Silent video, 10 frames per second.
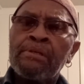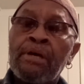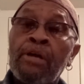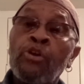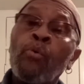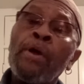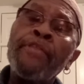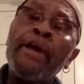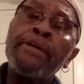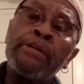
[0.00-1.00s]
I know one
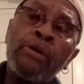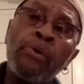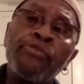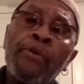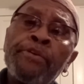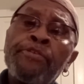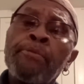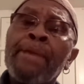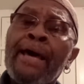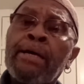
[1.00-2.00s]
thing that goes on into the
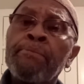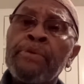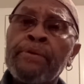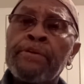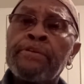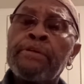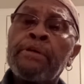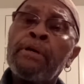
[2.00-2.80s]
black community.